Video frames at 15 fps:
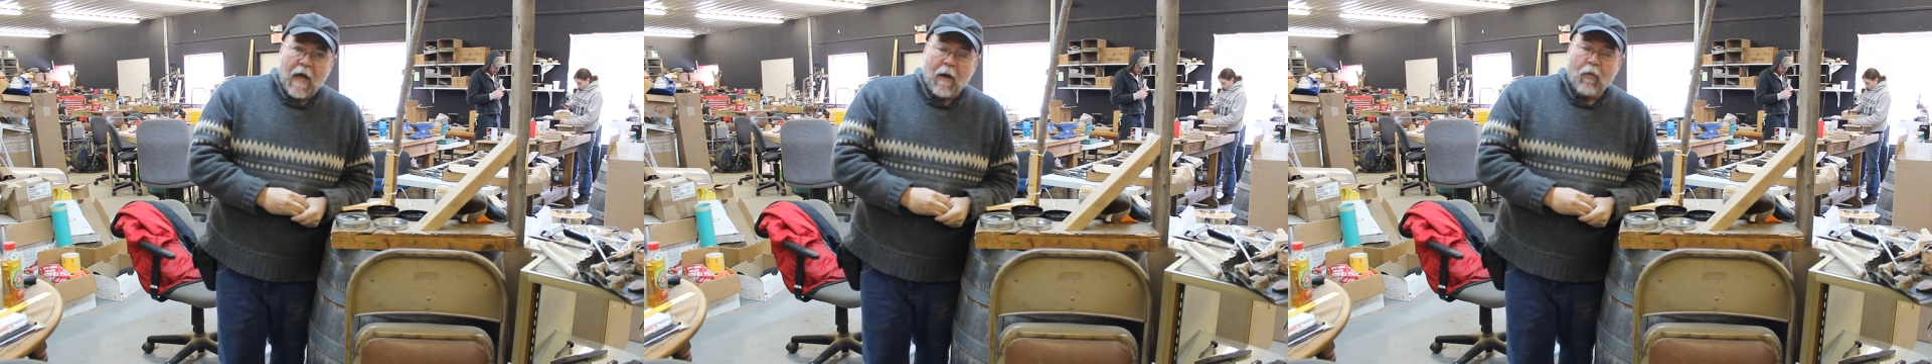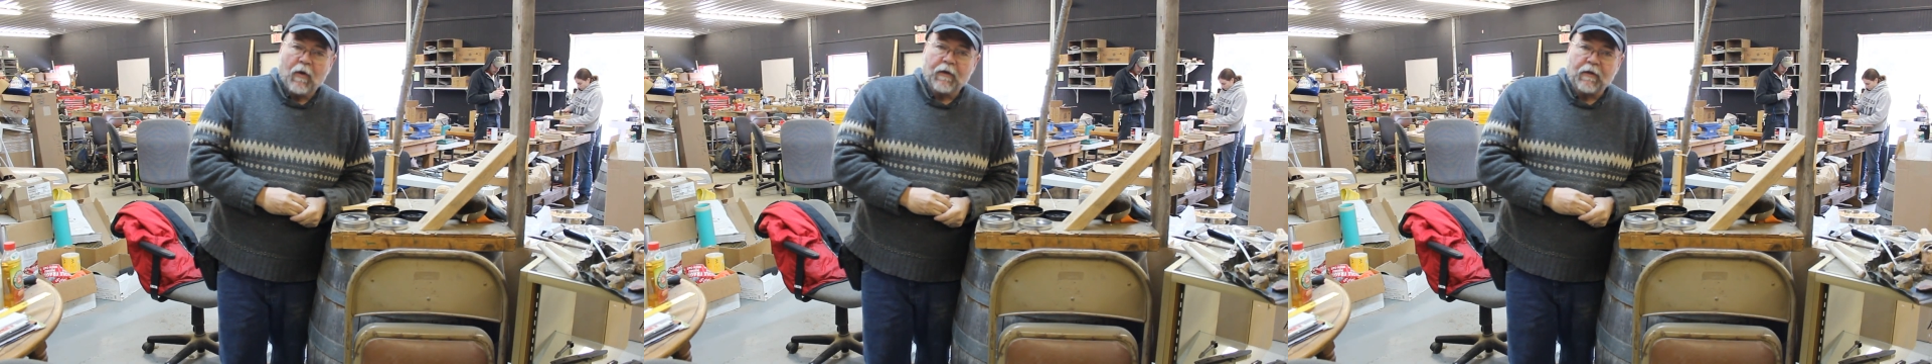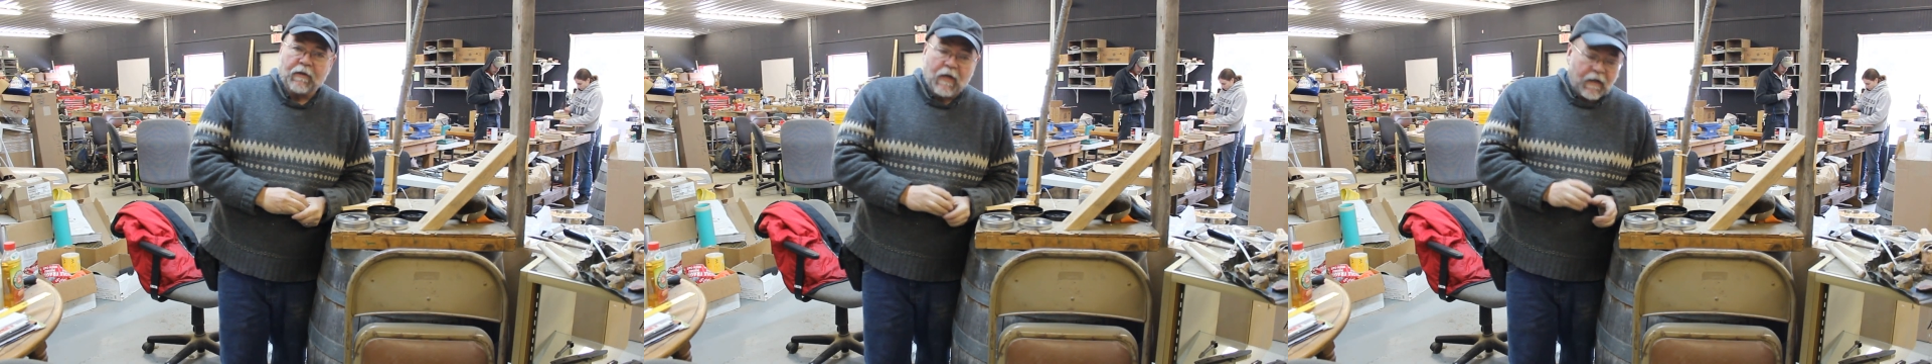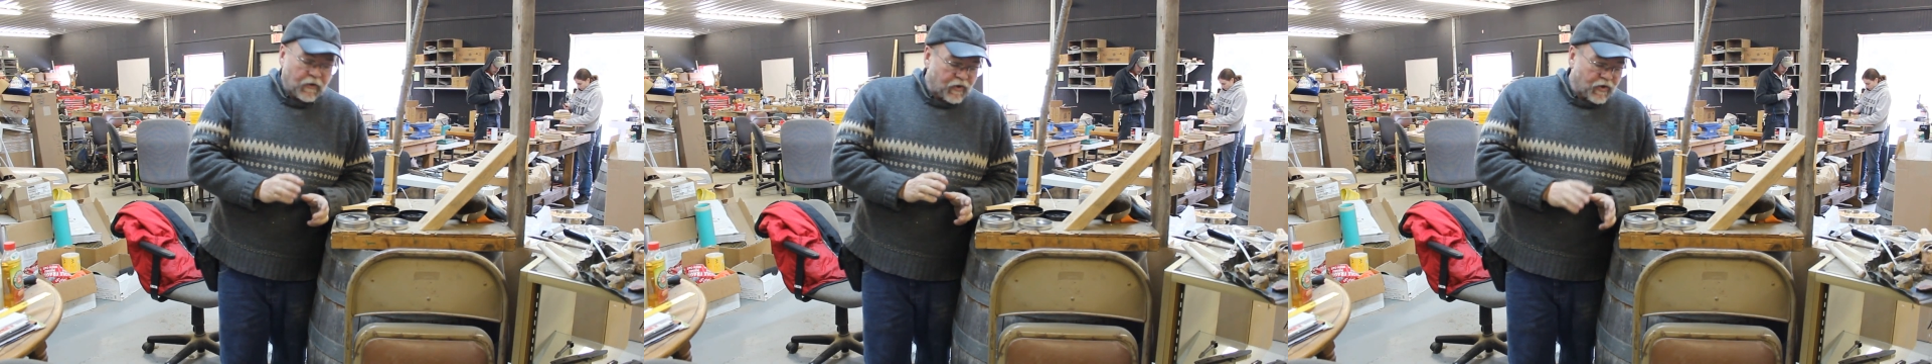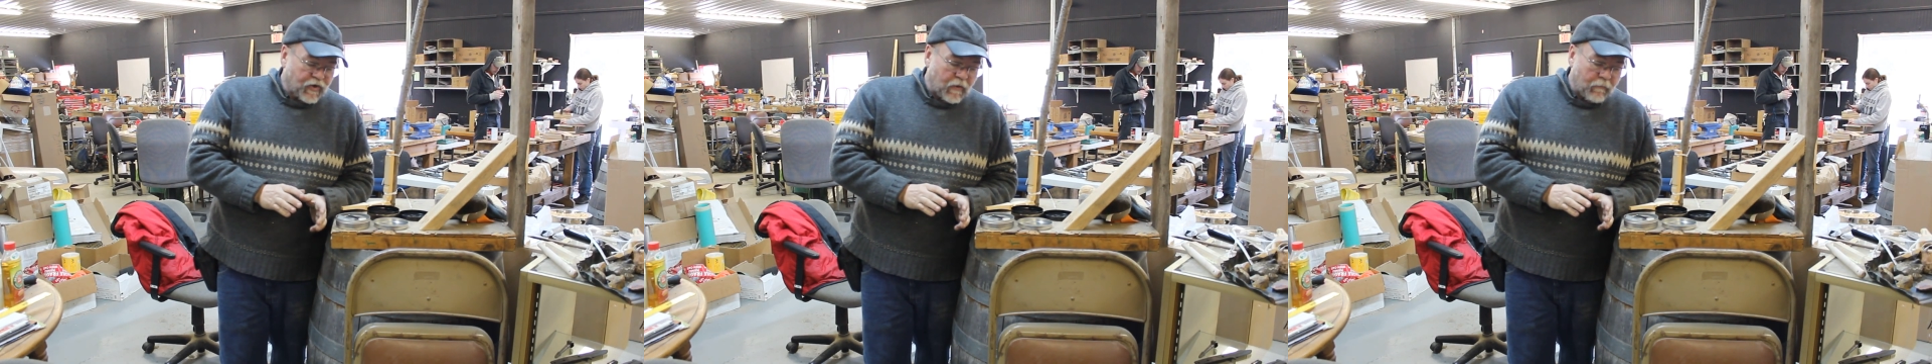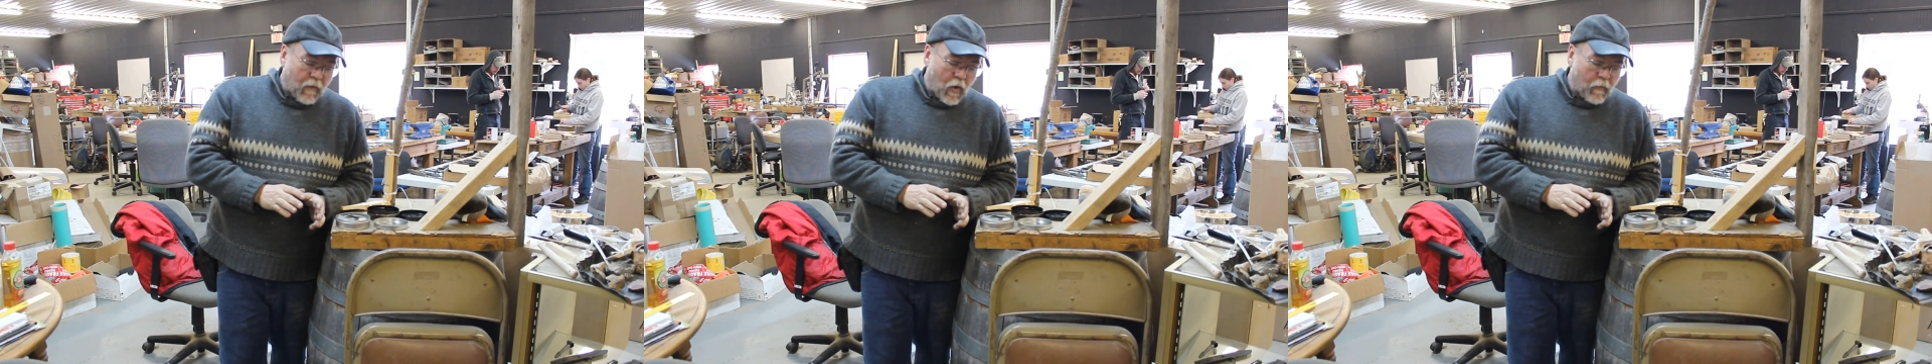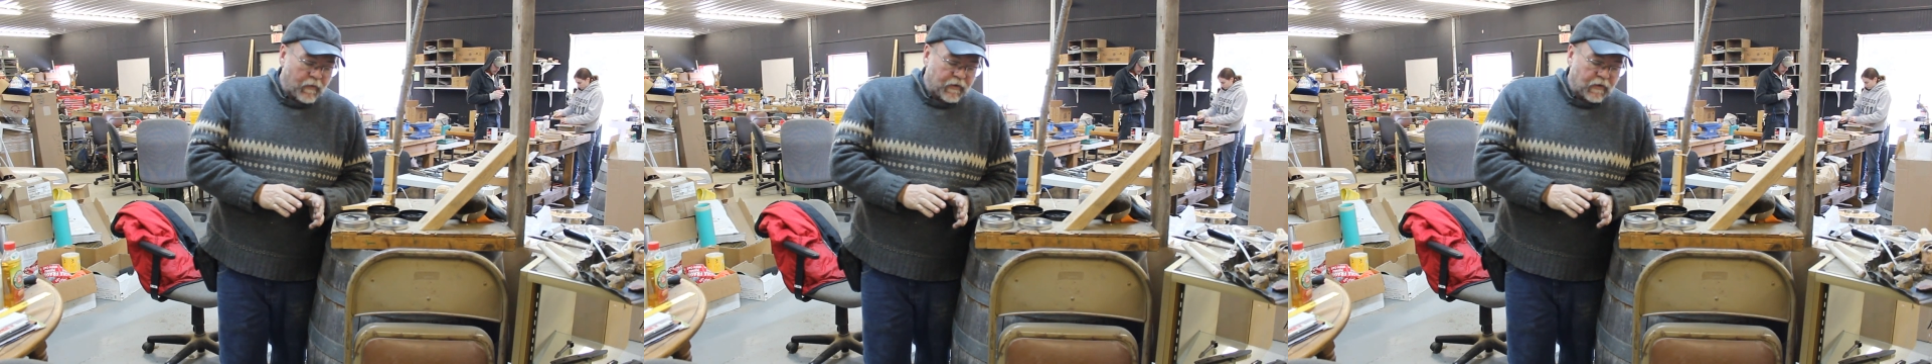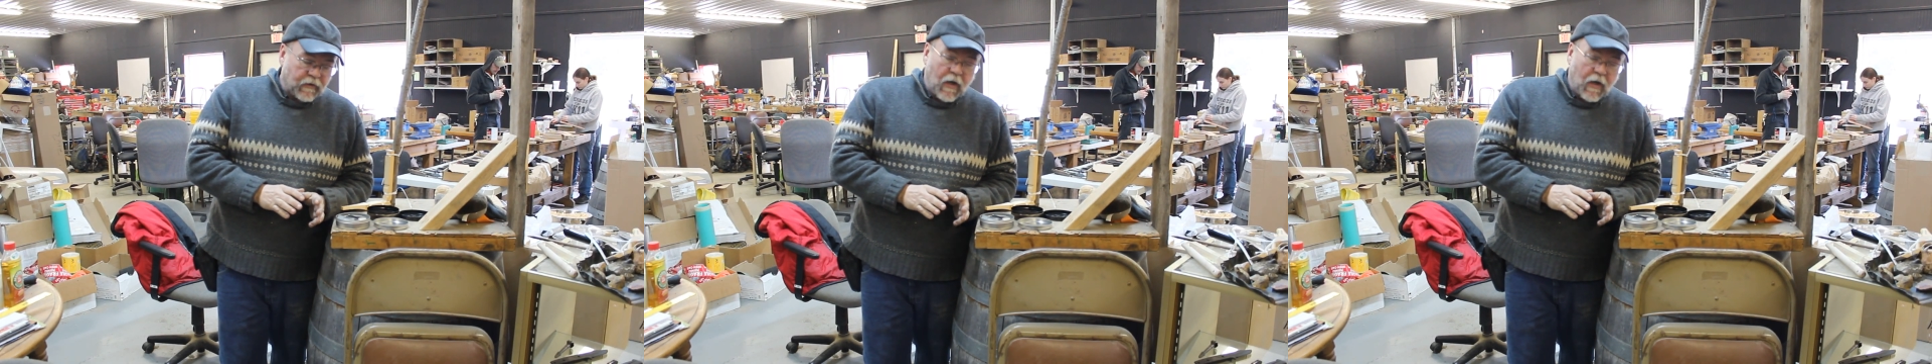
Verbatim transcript: I wanted to take just a moment to